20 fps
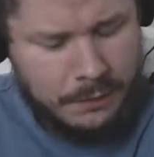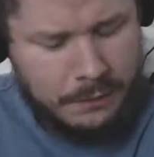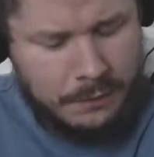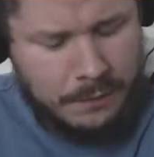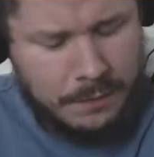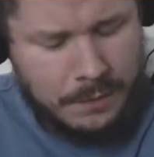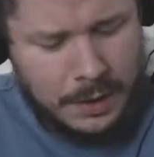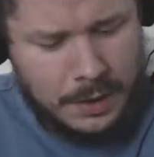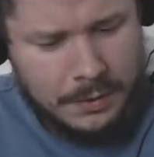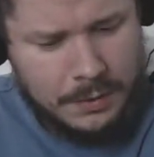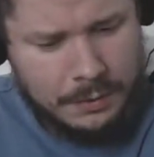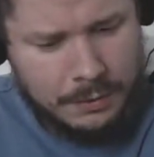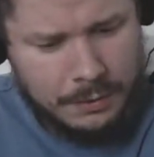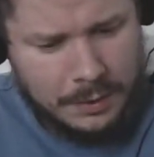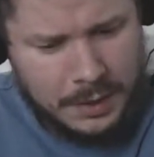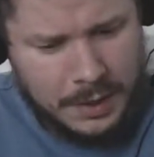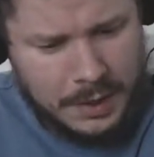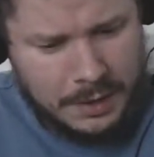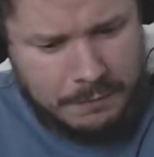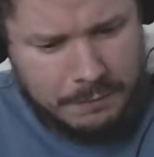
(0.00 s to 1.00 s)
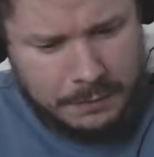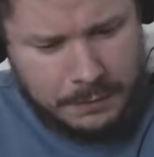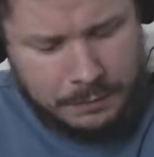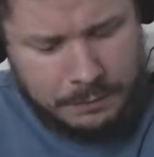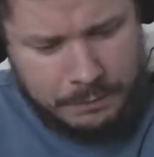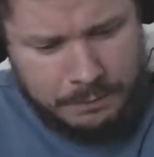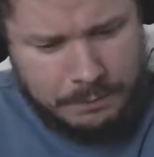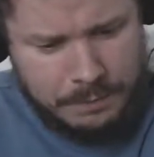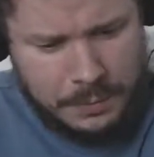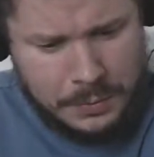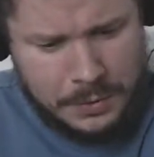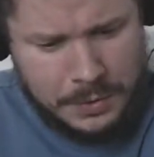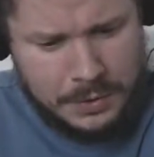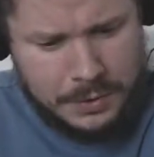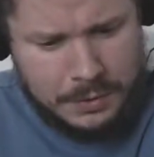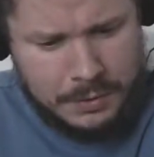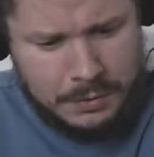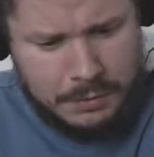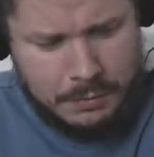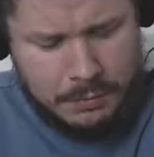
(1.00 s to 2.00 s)
Father in heaven,
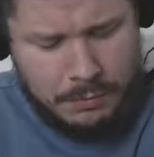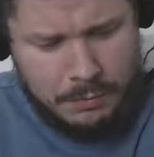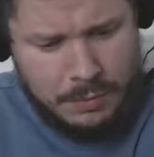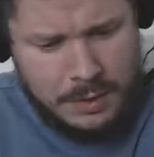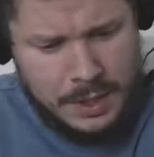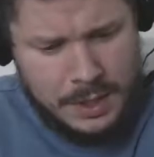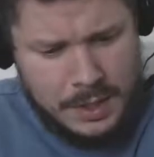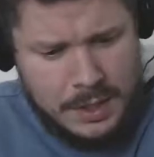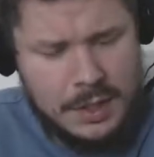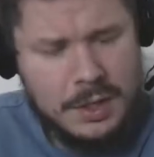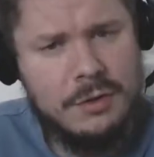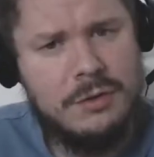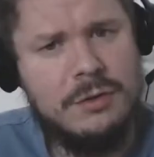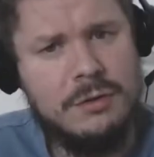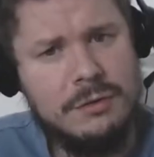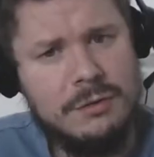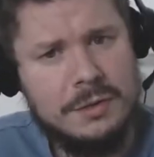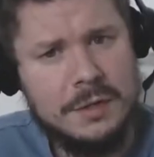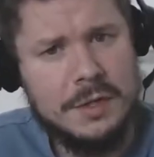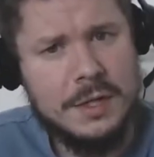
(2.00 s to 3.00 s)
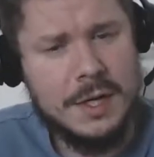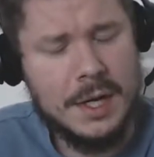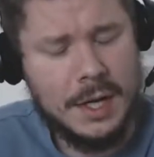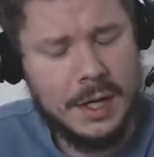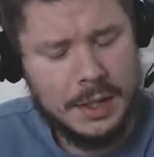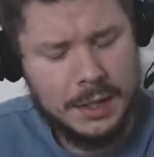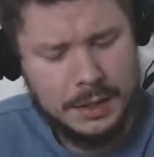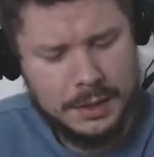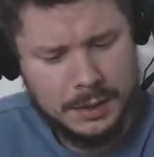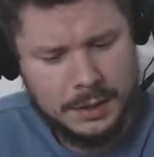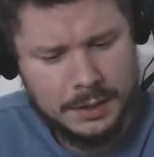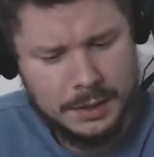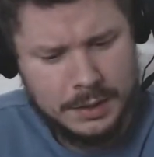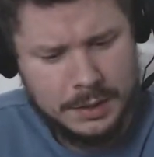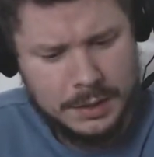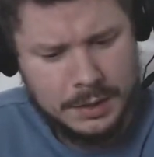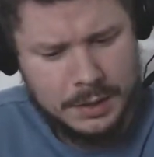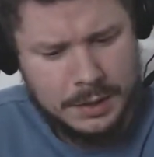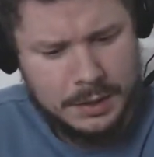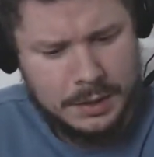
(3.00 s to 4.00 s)
we need you today,
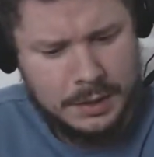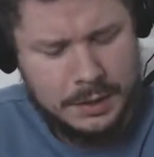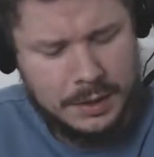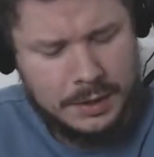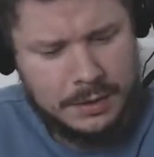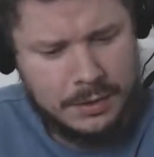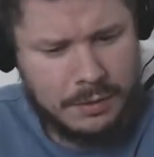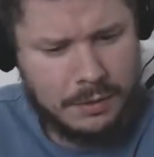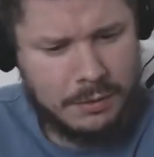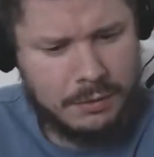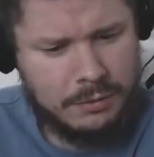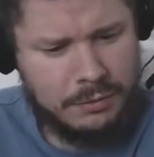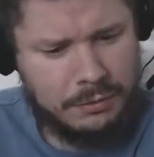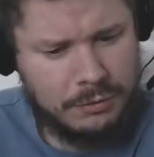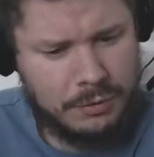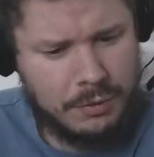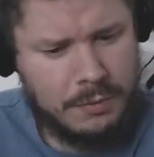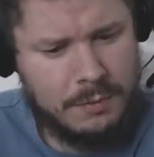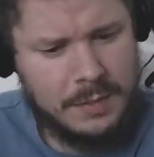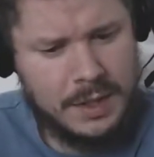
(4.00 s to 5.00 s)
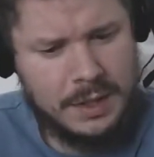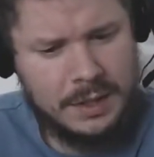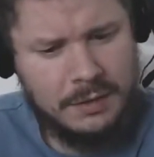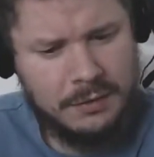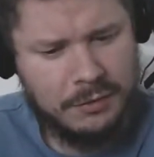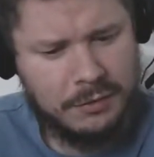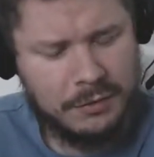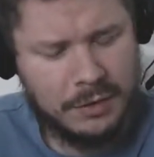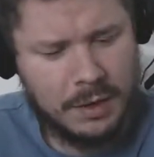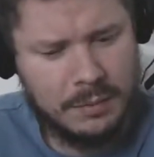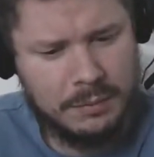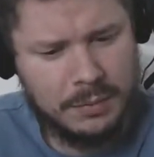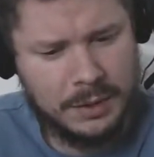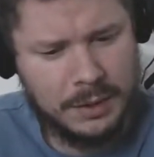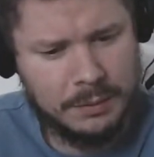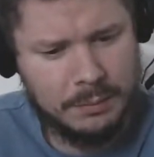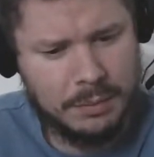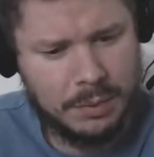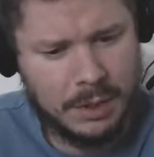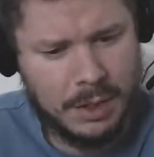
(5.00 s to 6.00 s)
yet there are so many
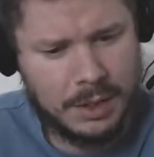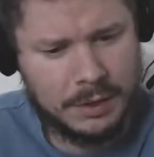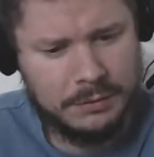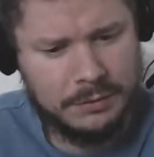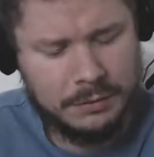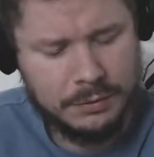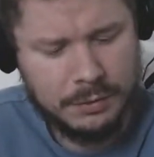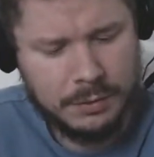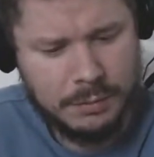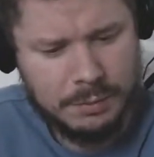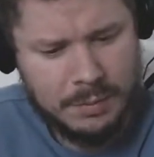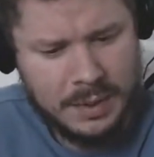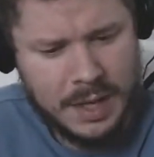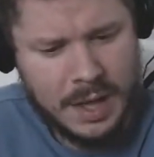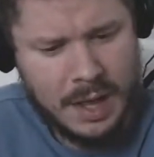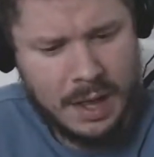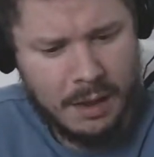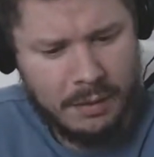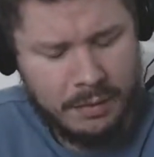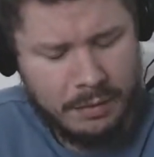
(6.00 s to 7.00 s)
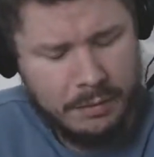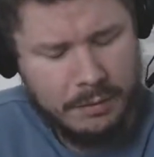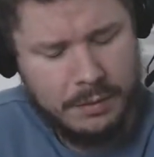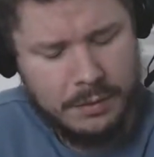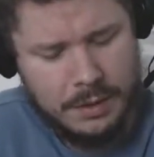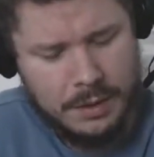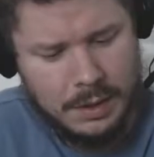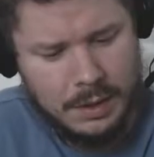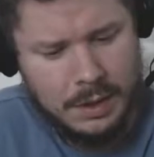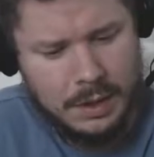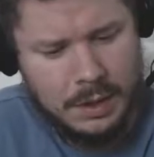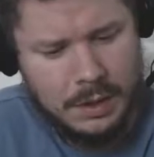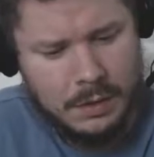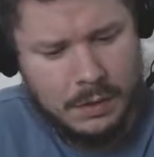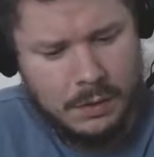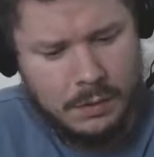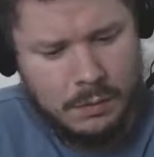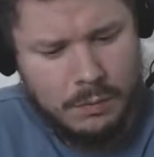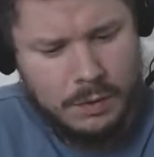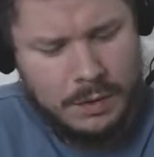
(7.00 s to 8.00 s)
stumbling blocks in our path.
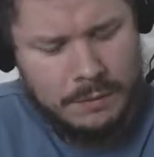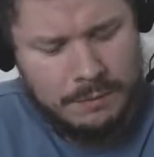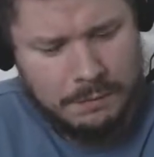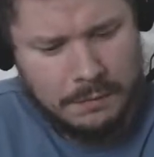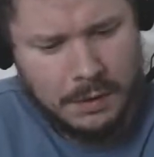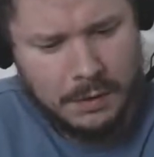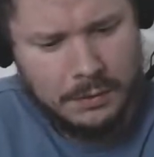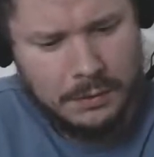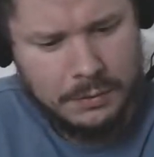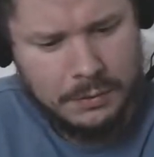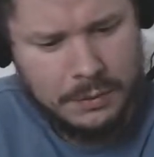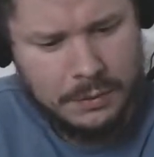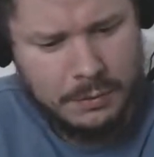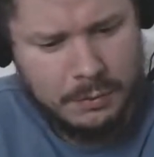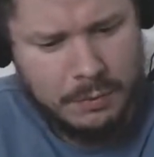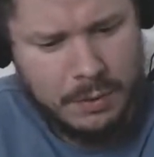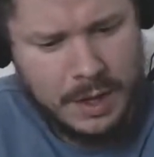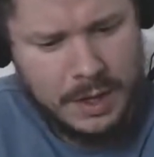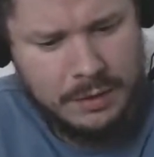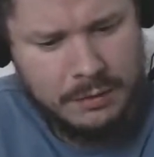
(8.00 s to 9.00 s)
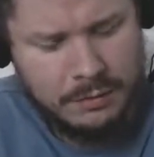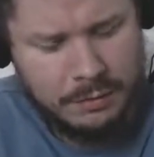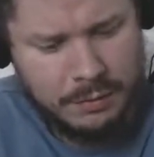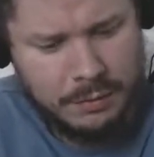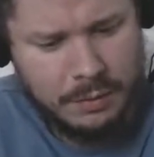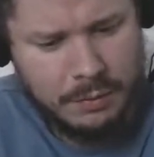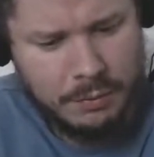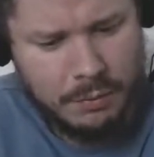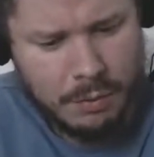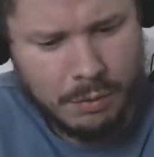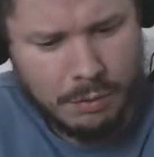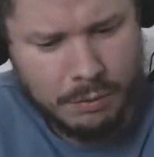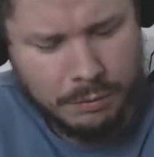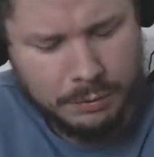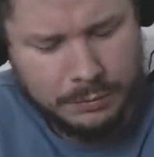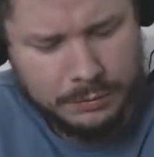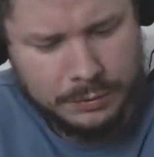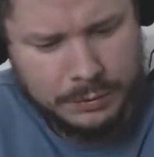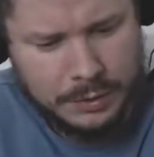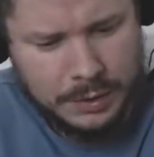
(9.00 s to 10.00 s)
We follow the ways of the
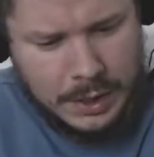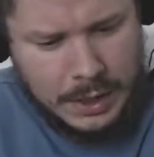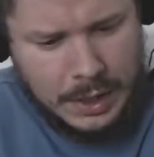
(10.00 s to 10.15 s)
world.